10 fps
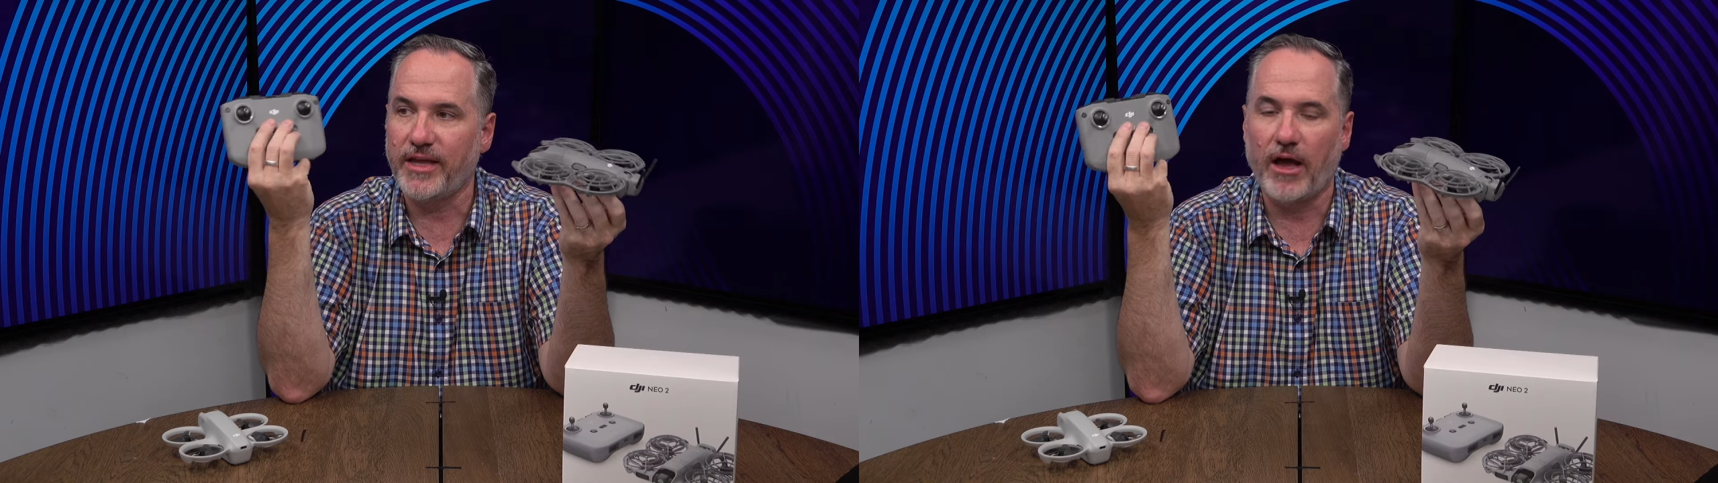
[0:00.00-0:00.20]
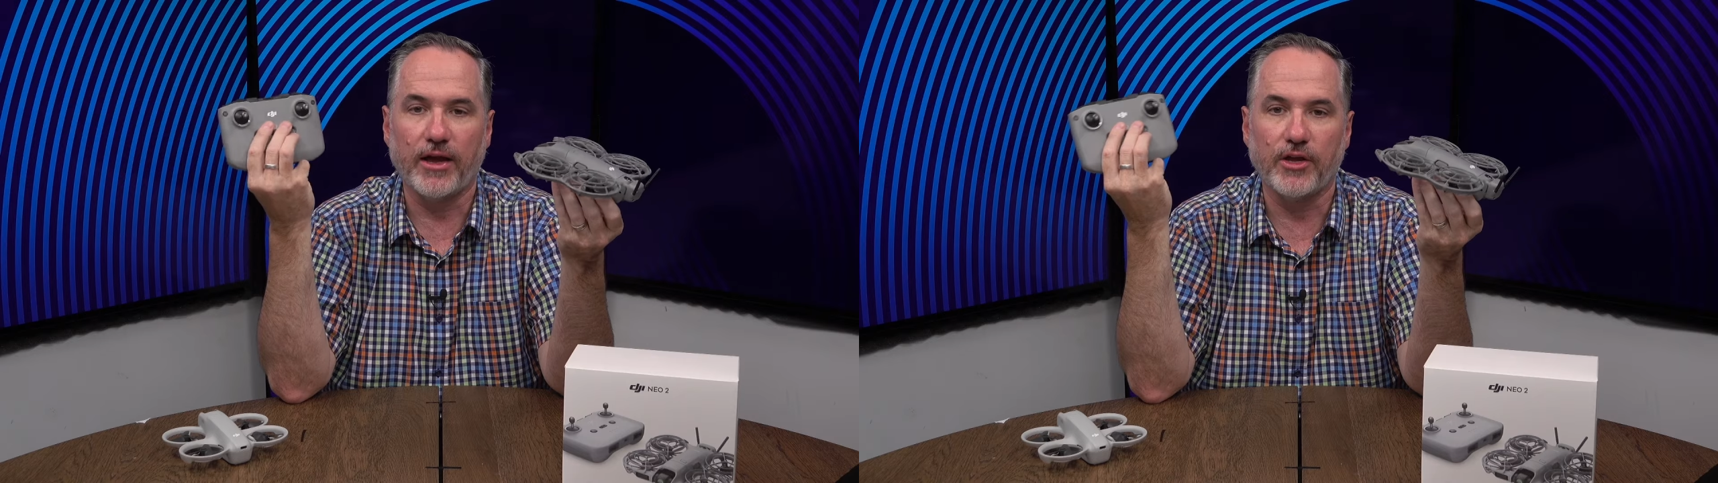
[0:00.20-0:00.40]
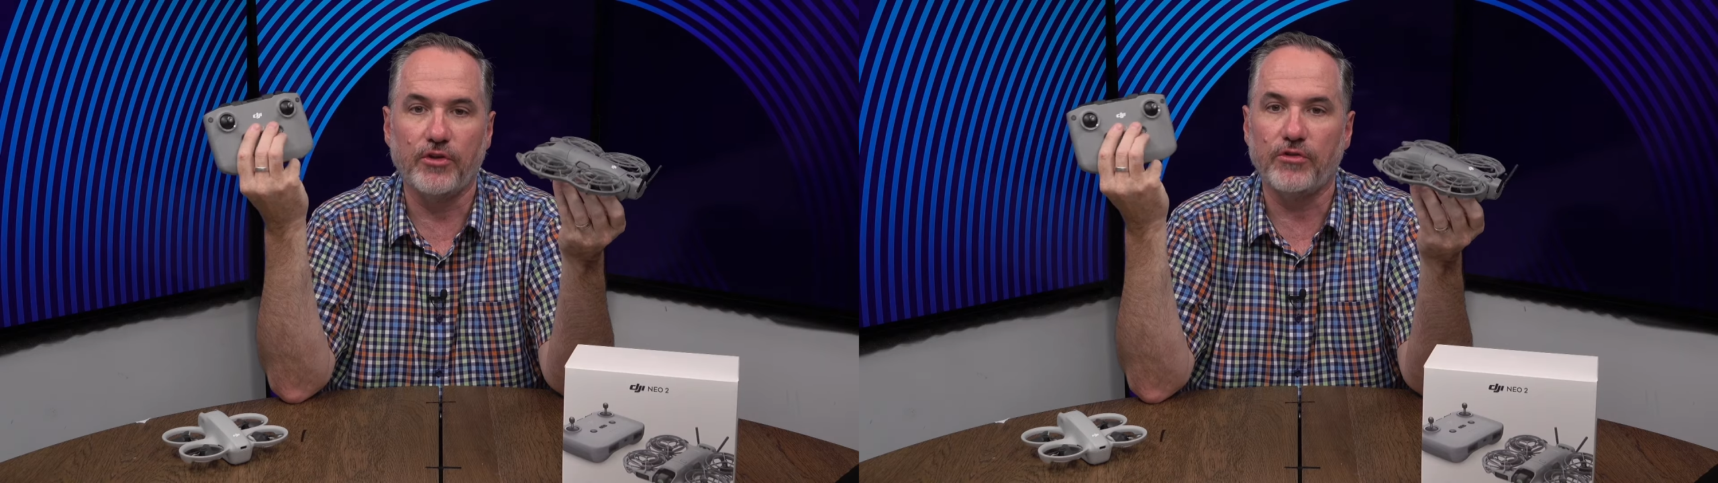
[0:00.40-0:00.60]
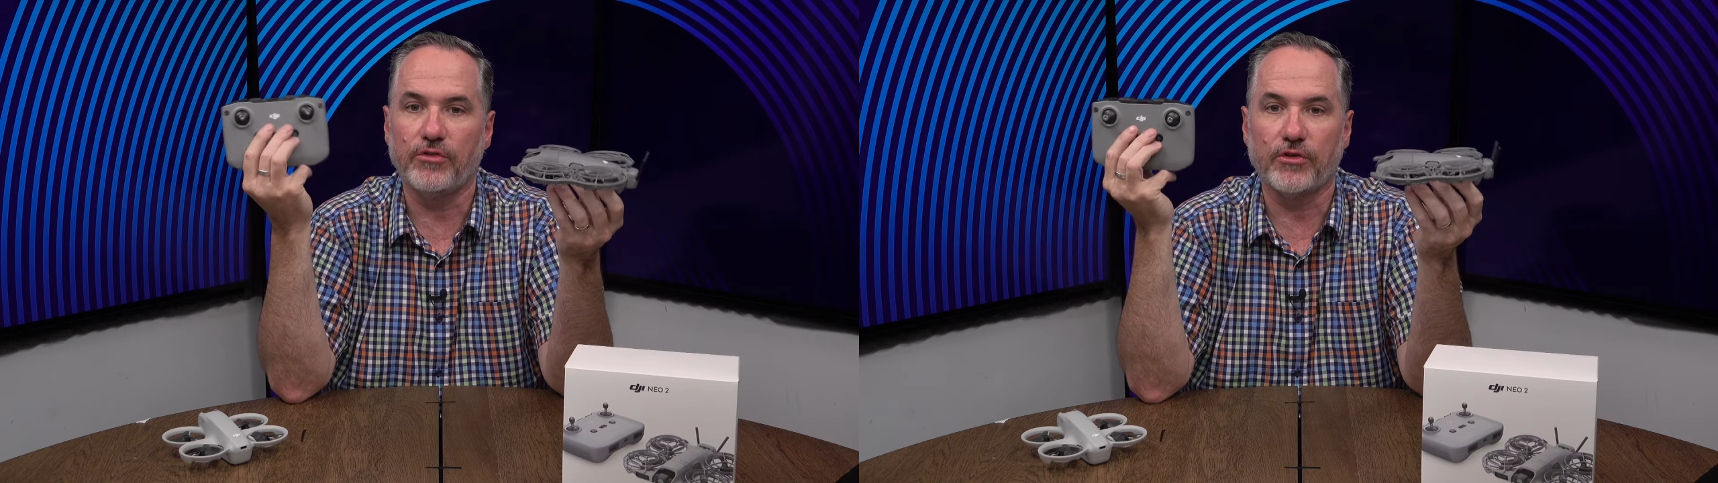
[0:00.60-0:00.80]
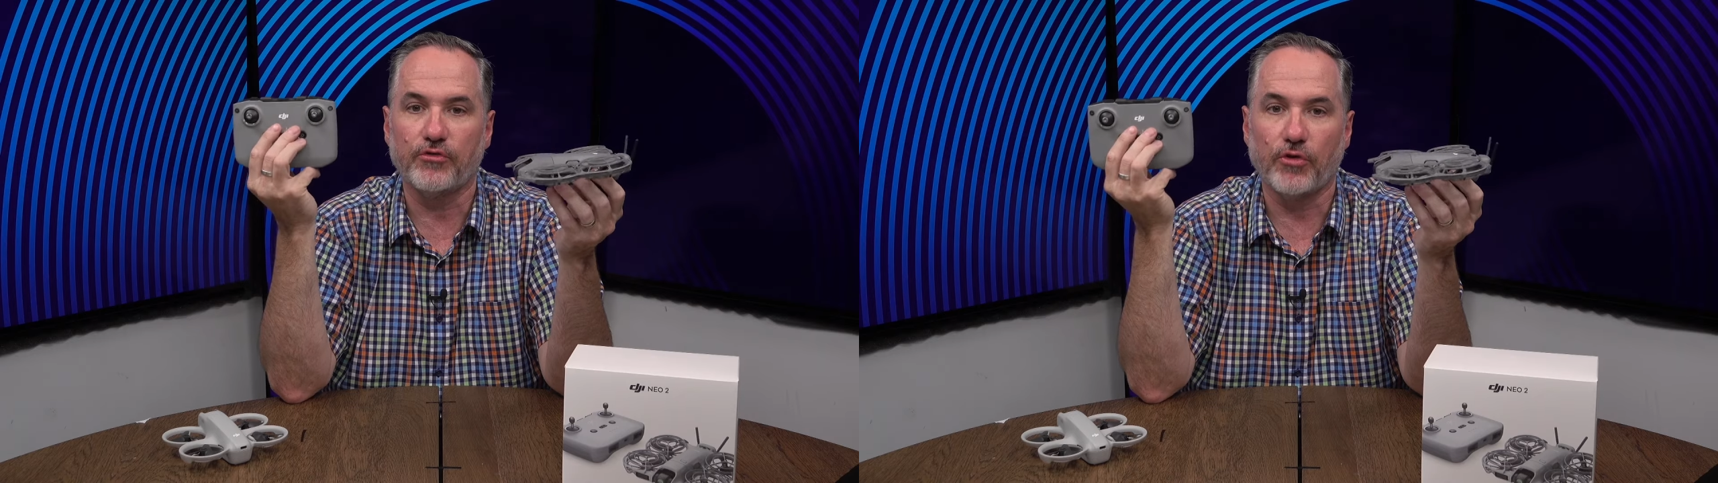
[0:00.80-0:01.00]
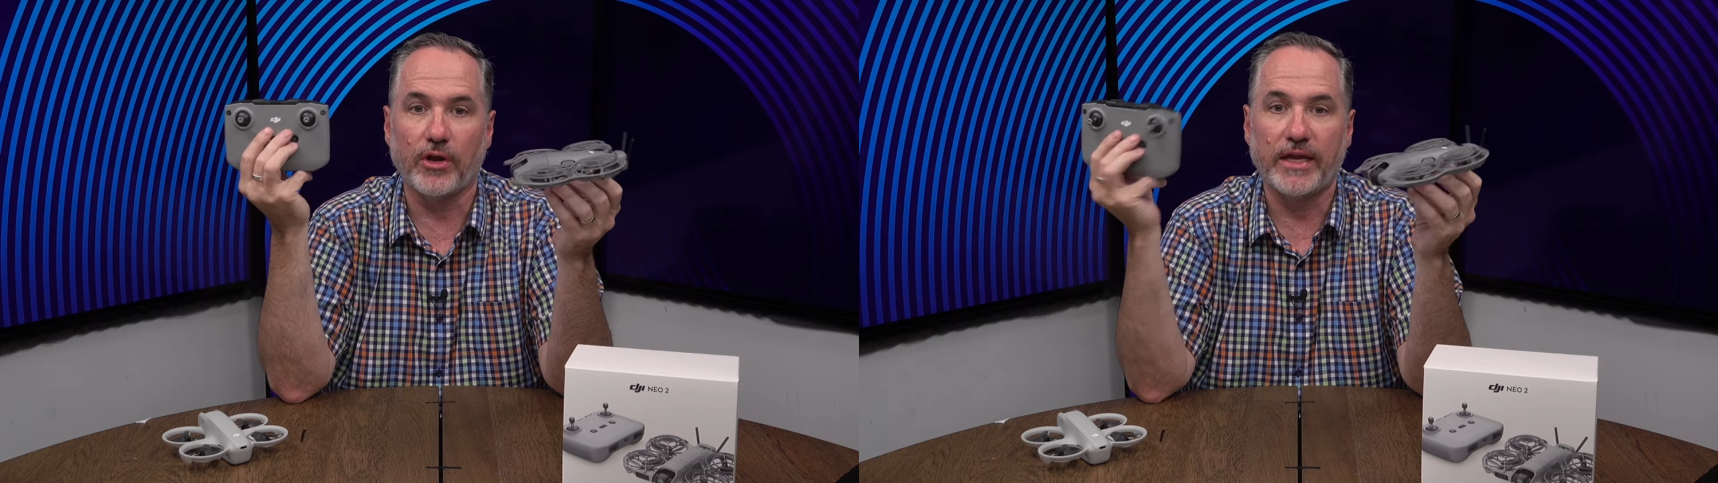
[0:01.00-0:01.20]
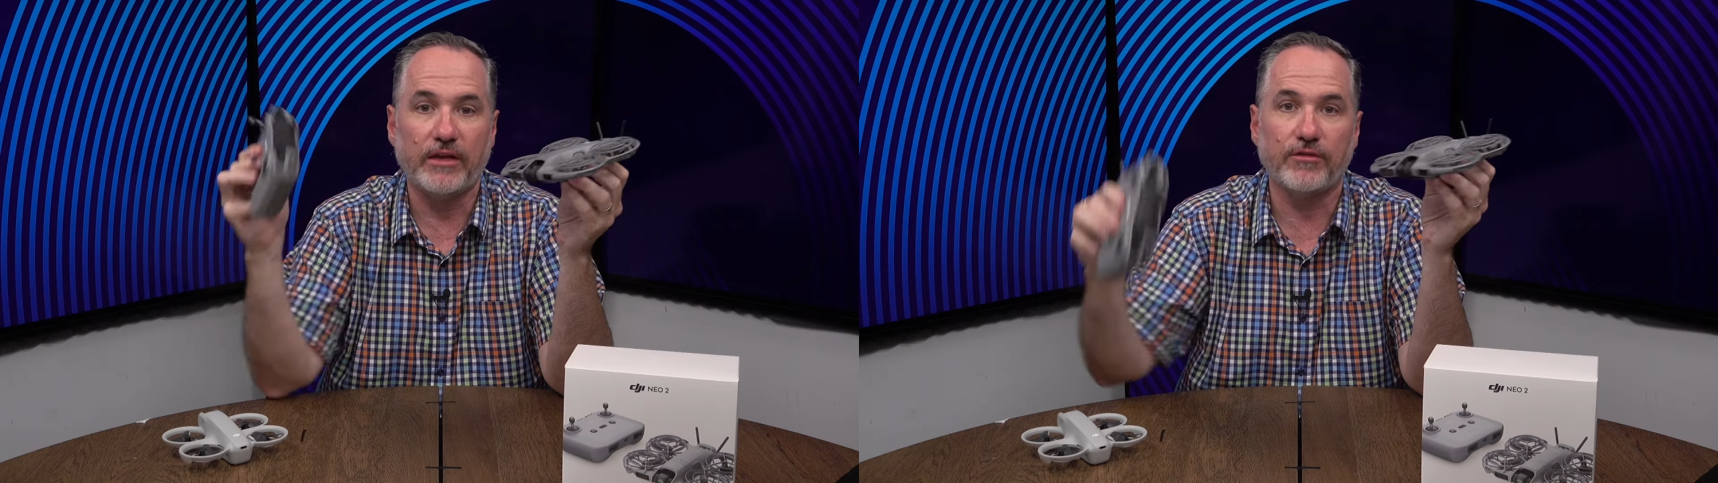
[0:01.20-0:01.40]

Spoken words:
Yeah, I can use the controller here